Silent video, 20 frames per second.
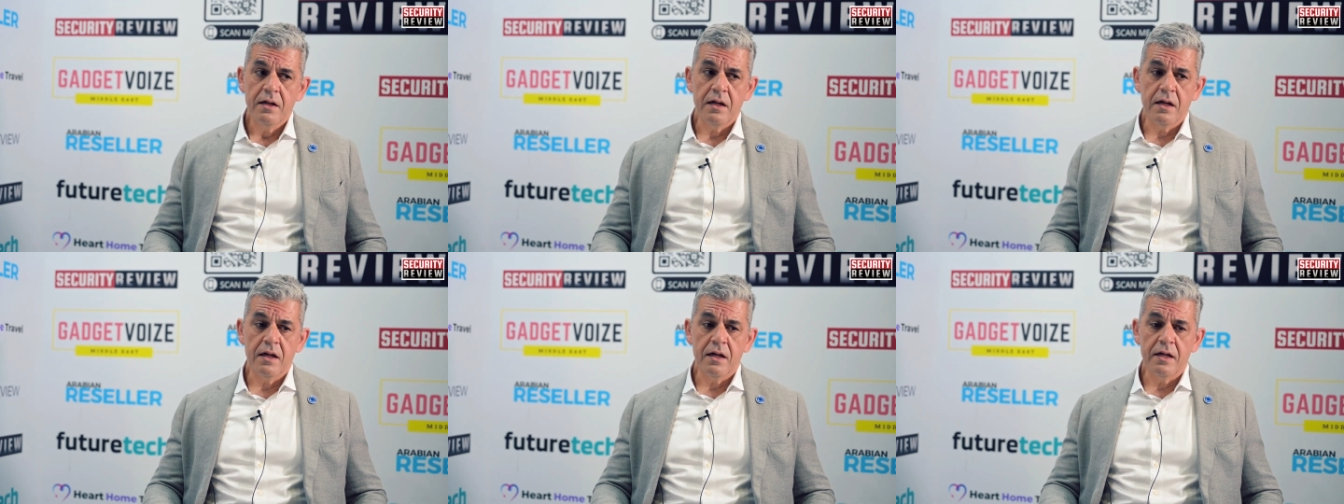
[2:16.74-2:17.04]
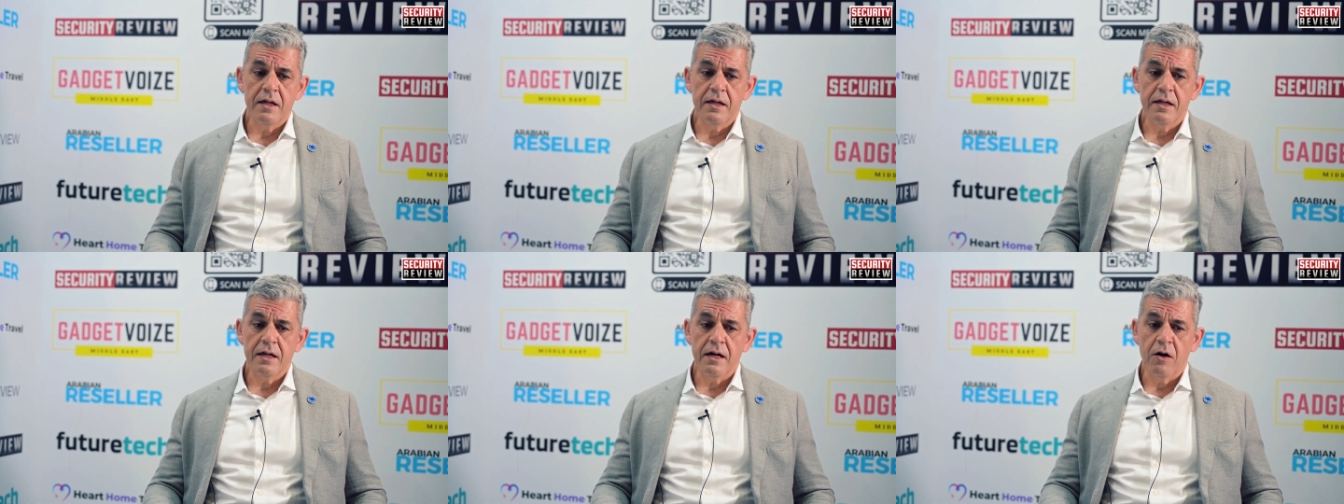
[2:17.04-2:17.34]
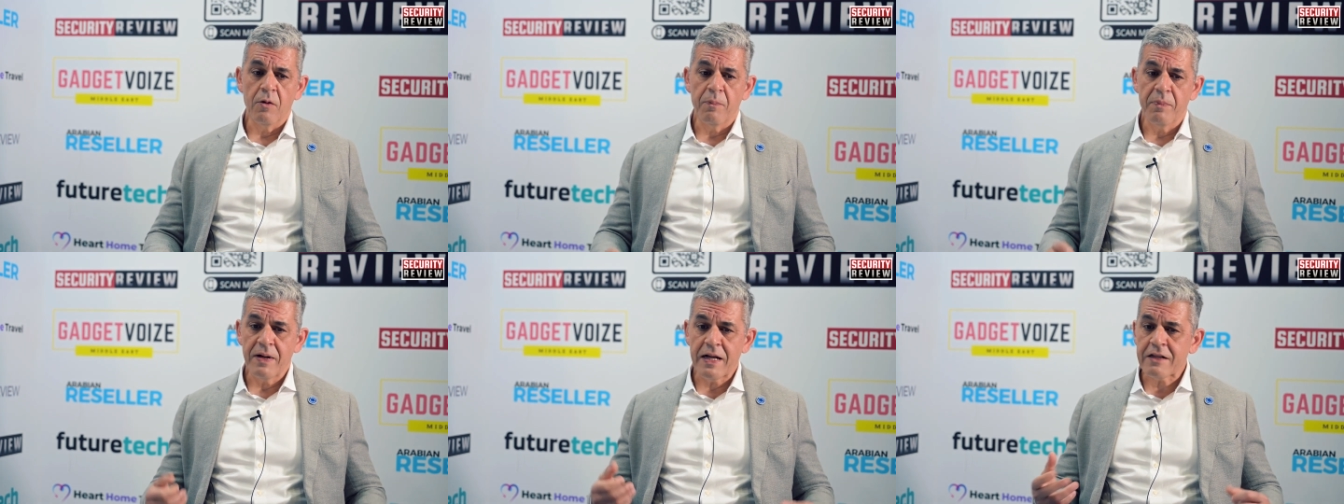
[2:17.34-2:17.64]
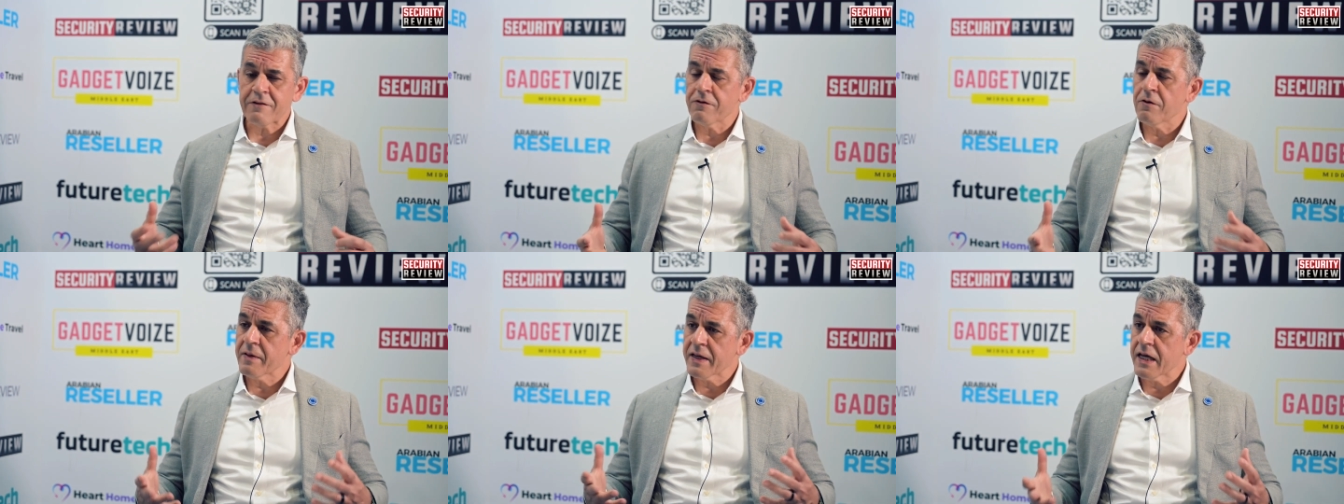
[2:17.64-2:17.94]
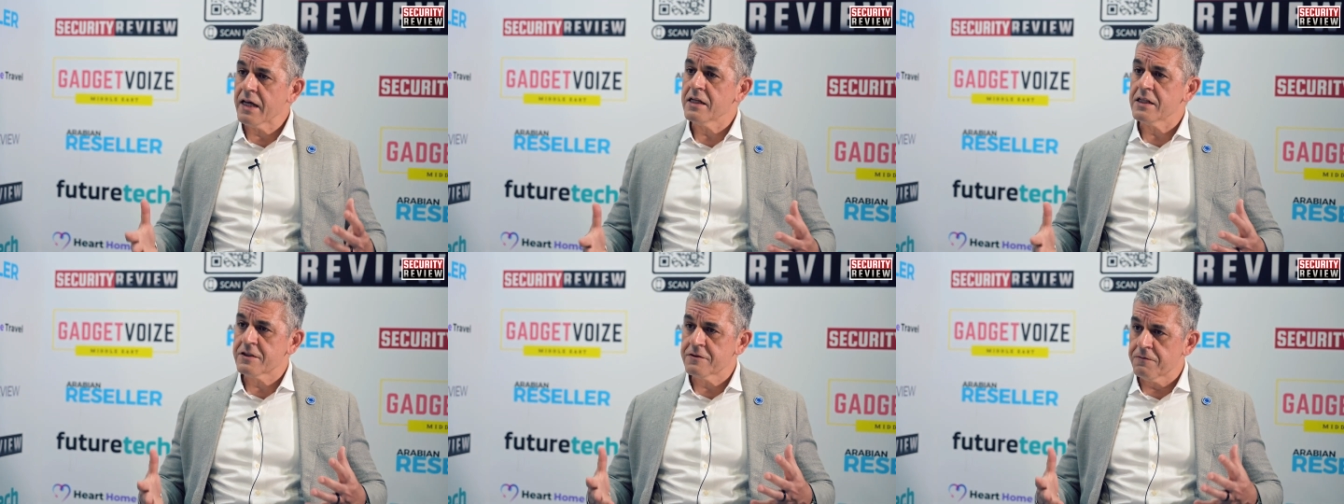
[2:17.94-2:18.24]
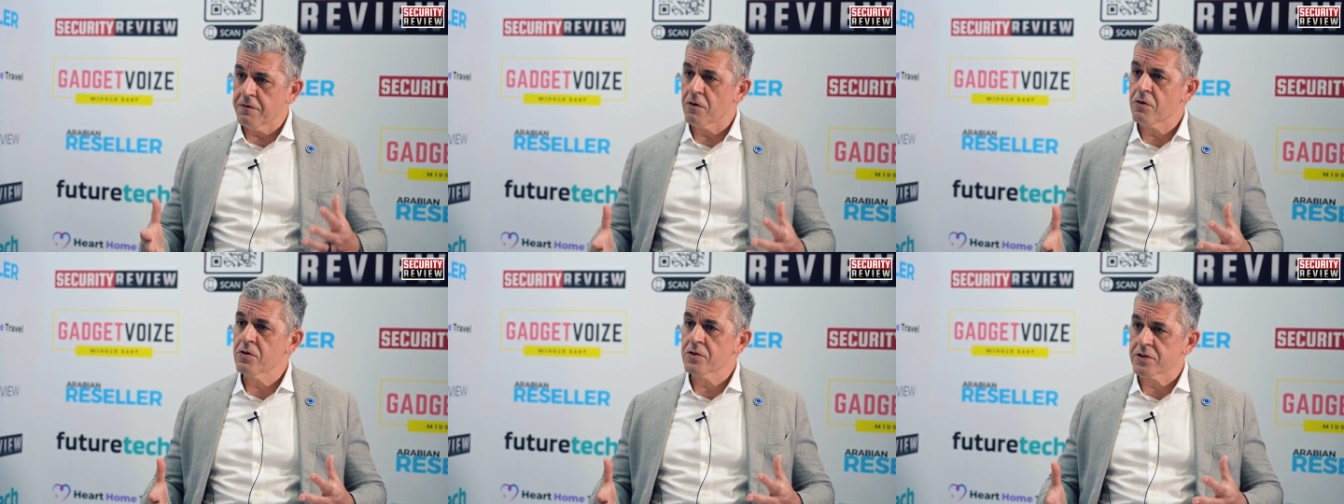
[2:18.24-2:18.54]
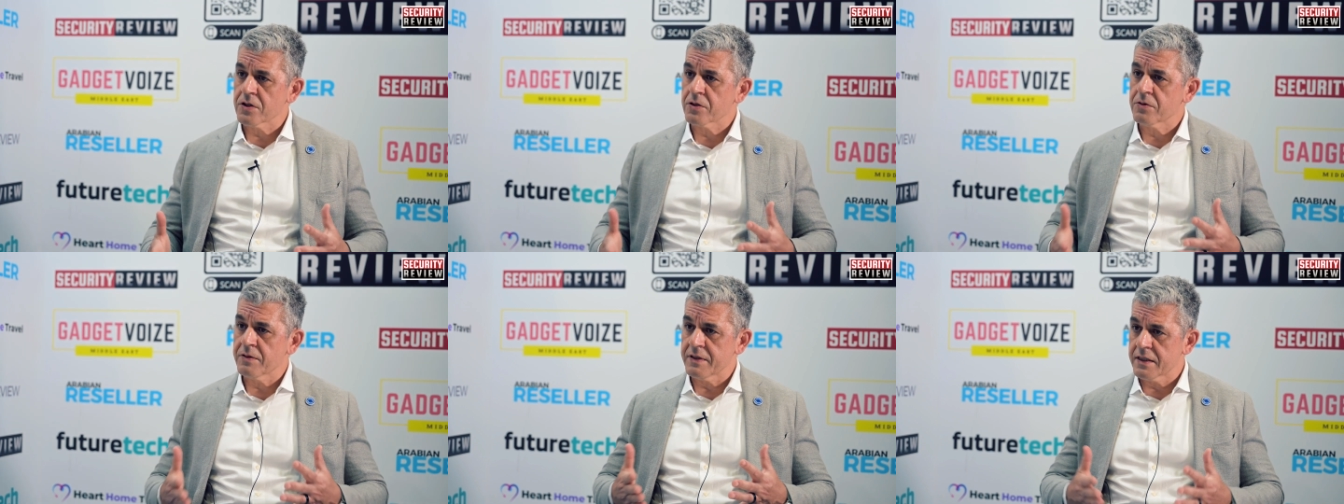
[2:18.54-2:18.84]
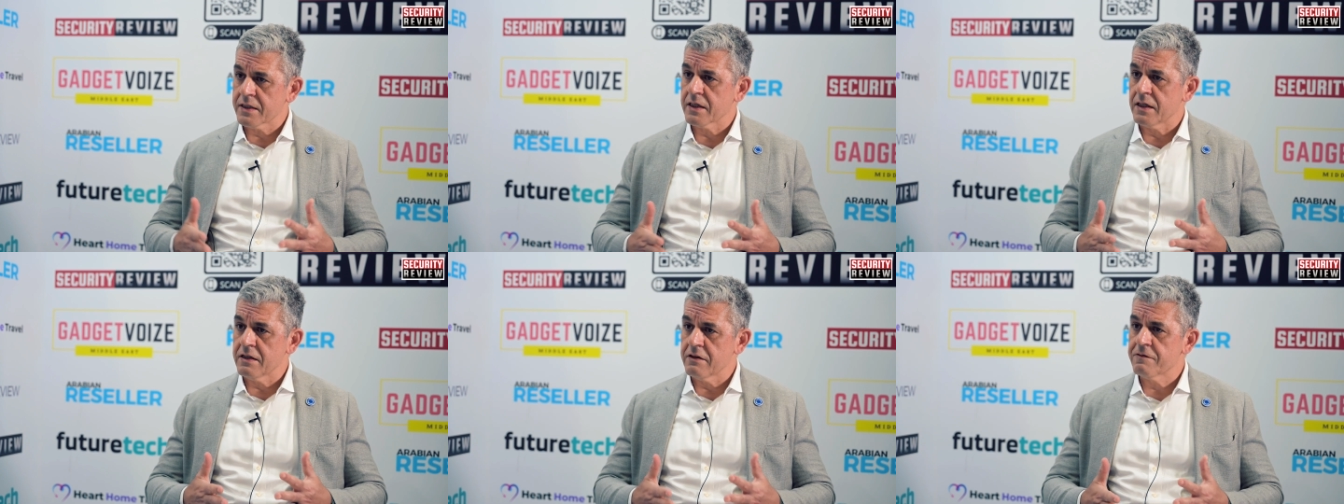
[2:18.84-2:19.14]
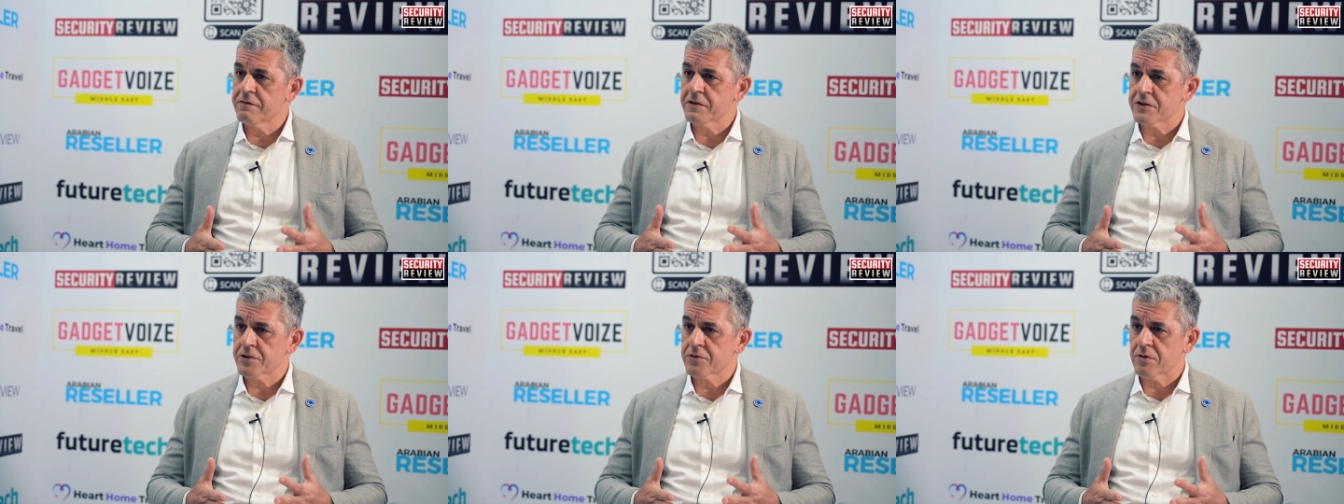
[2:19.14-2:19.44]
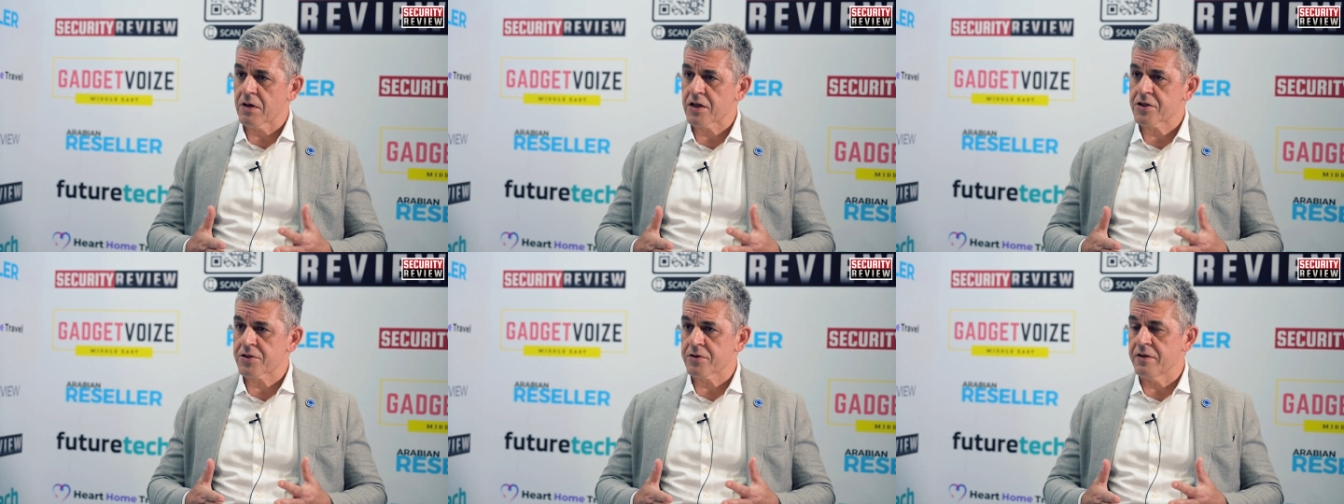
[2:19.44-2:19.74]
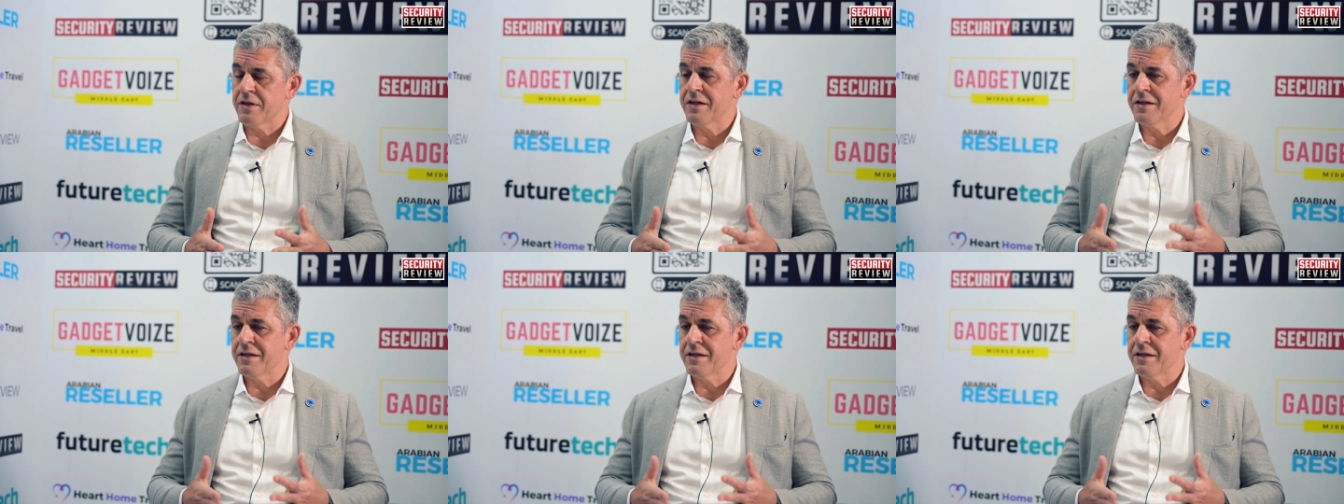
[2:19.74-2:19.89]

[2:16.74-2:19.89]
uh, our platform again is focused on critical infrastructure.